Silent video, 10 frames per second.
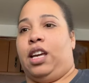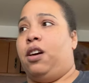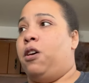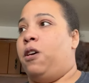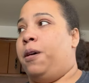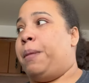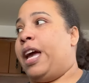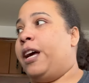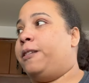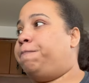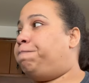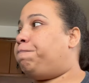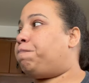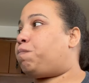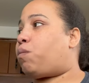oh
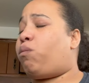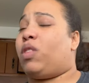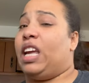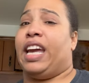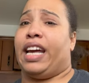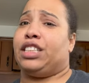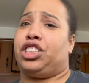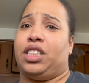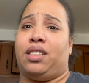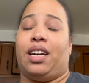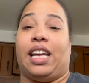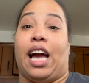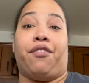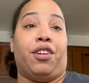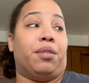man and she's lucky i
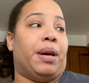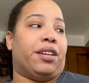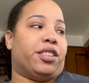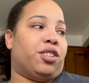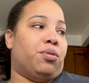feel better too